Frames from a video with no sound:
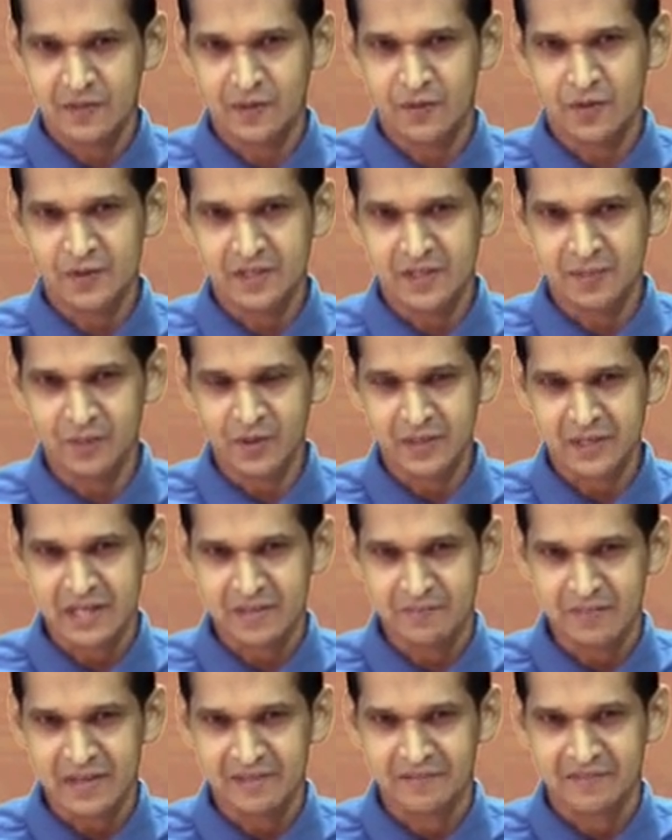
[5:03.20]
on the
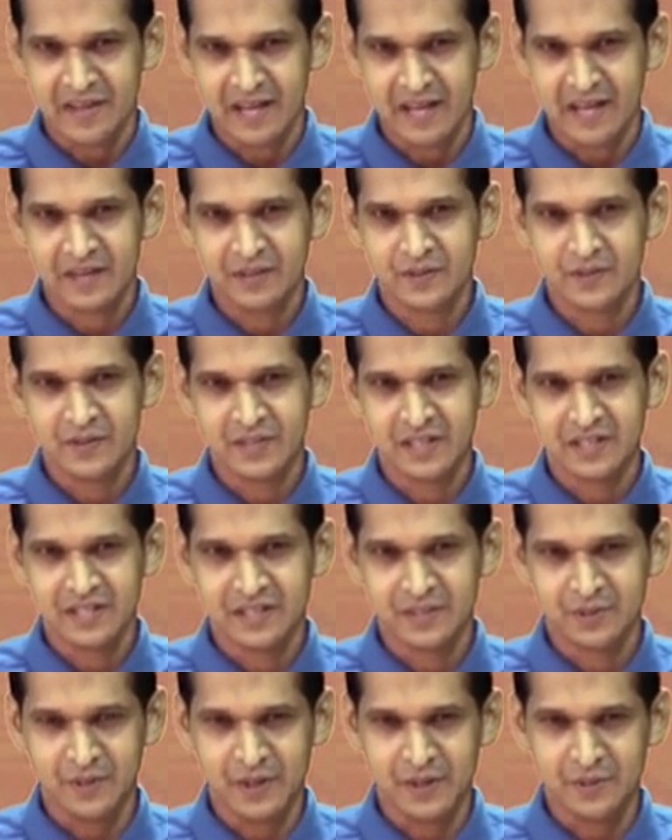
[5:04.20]
bottom left hand corner,
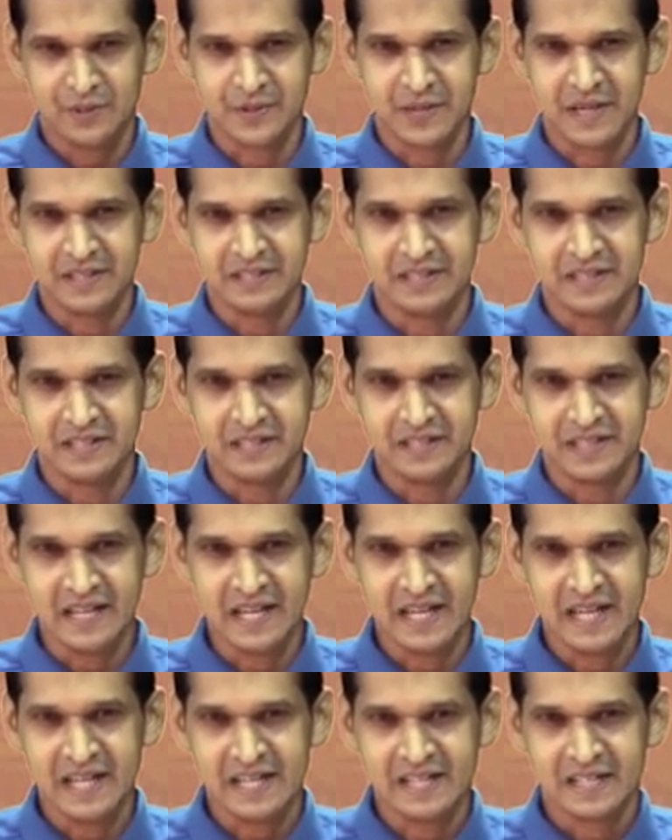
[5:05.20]
you have to write the
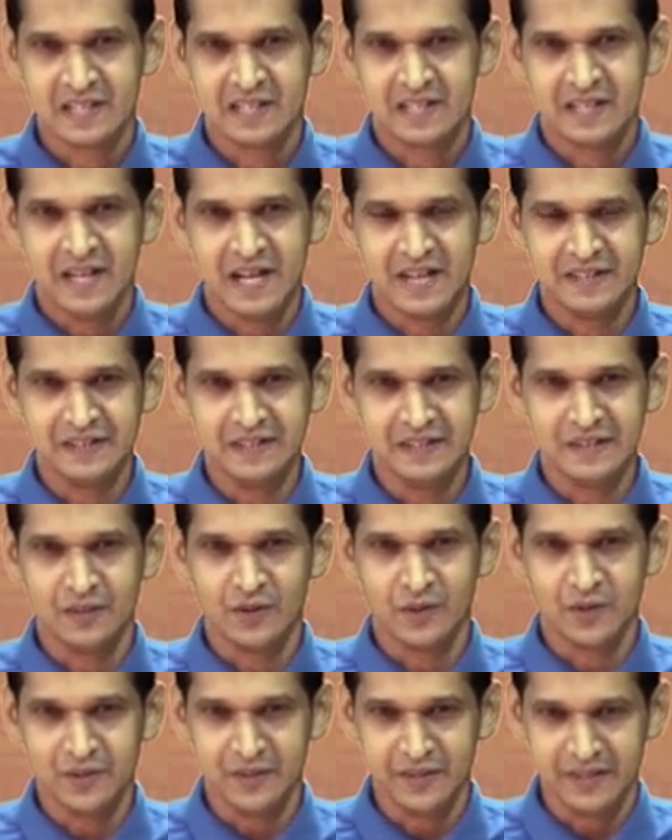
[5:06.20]
date, and
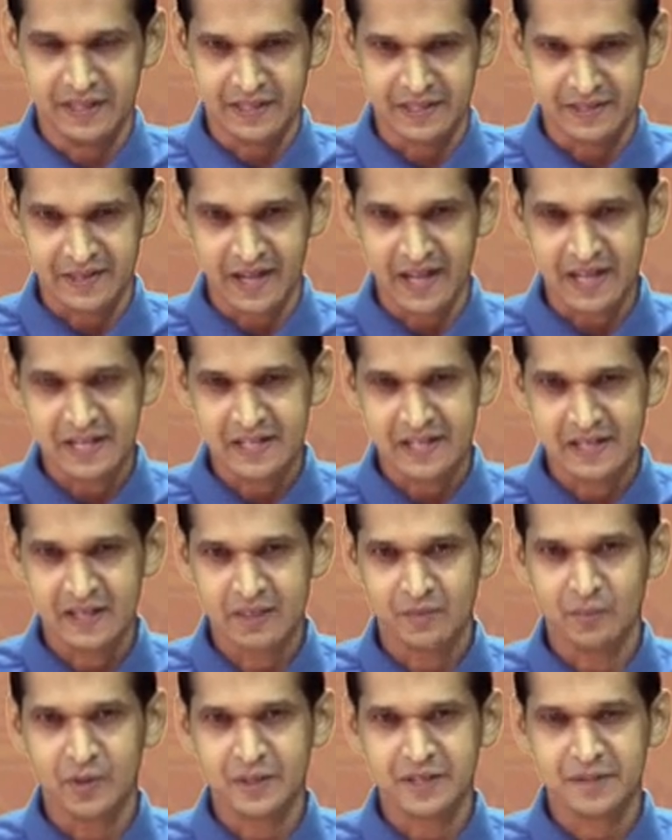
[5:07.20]
on the right
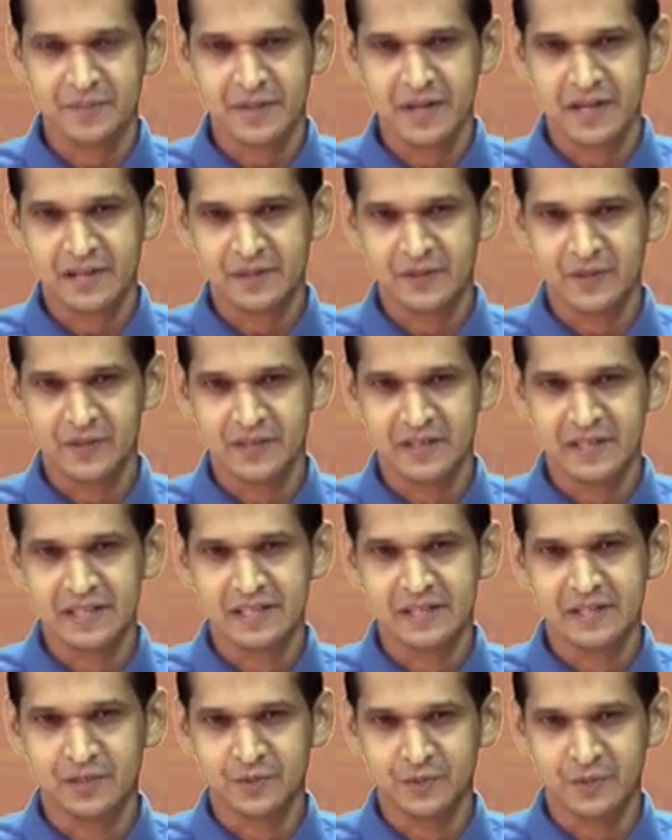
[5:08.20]
bottom hand
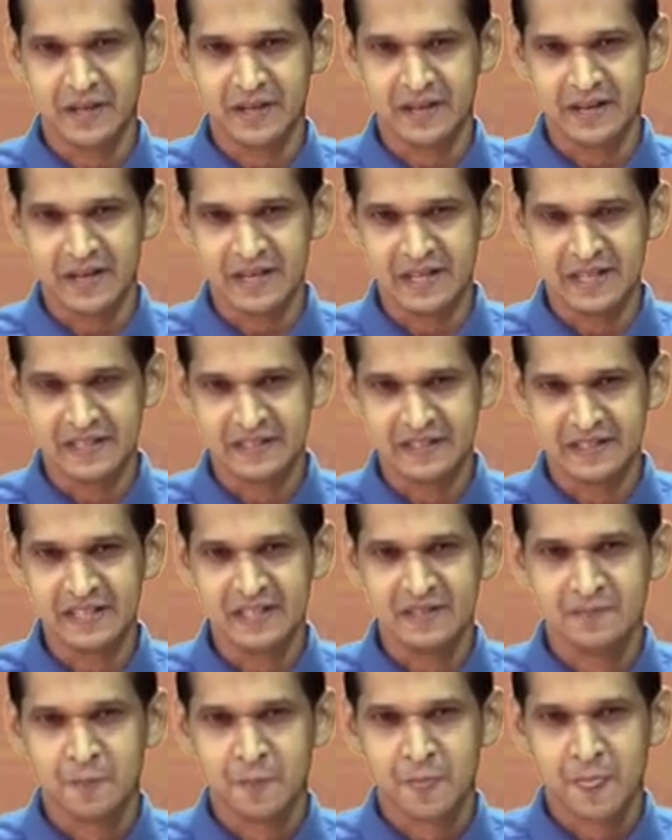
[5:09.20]
corner, you can write
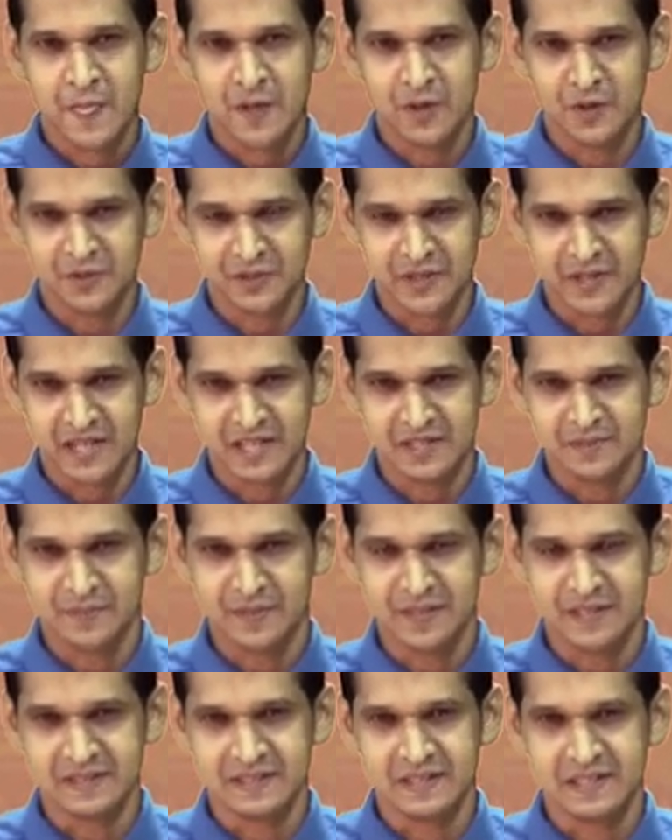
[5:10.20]
the authorized
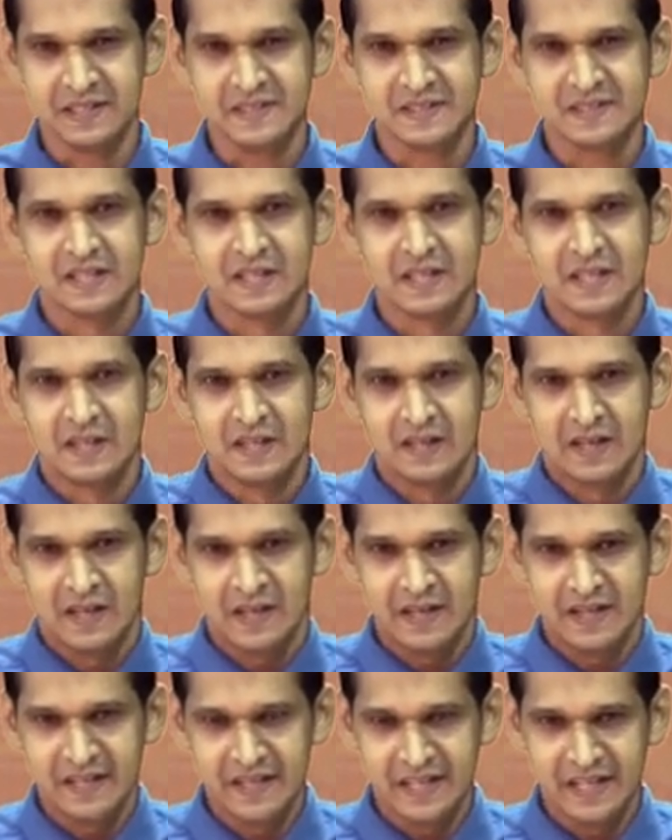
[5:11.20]
person's
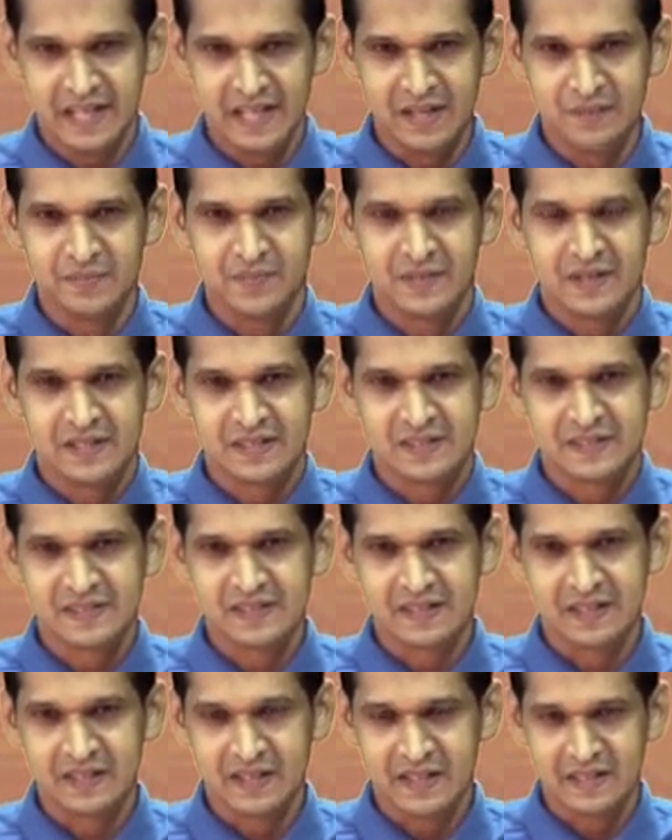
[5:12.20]
name
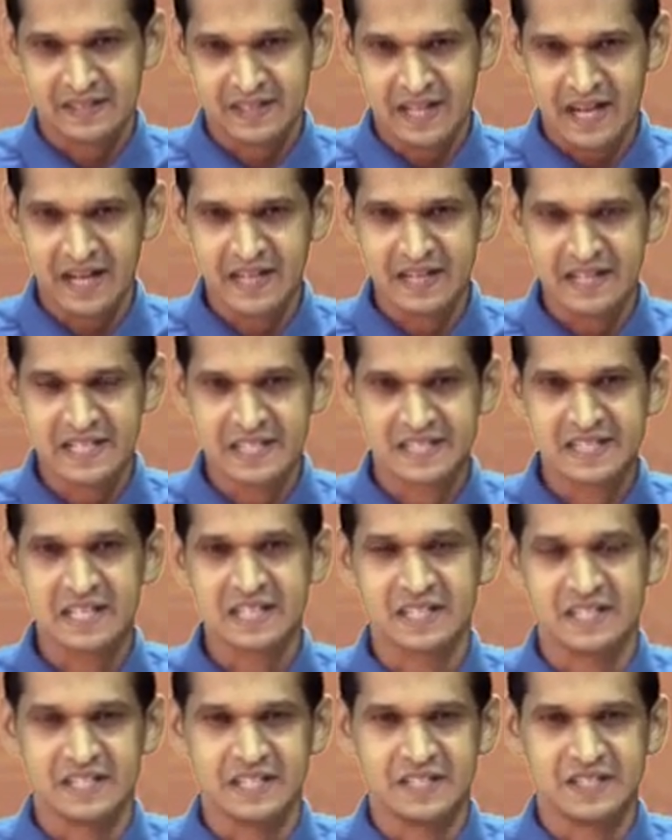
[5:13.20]
and
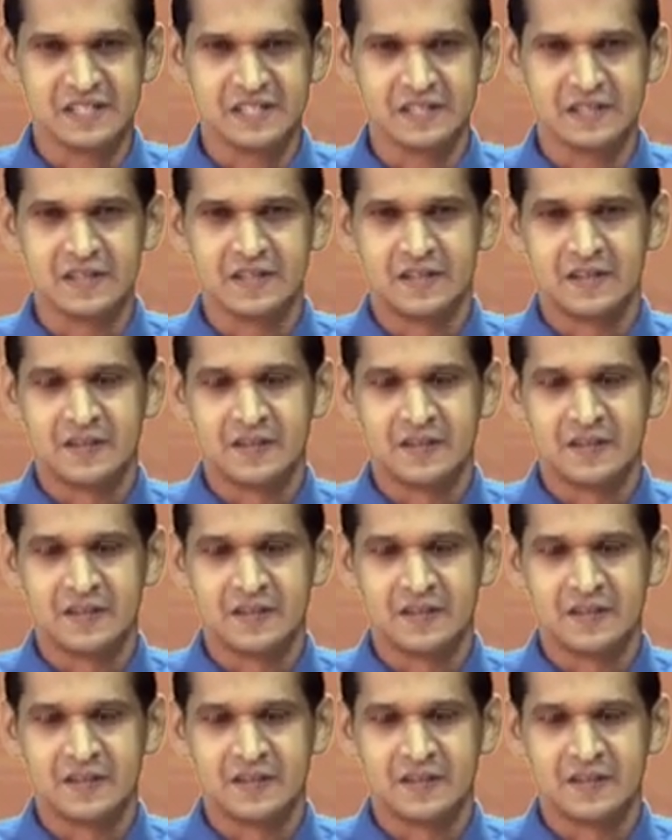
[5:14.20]
designation.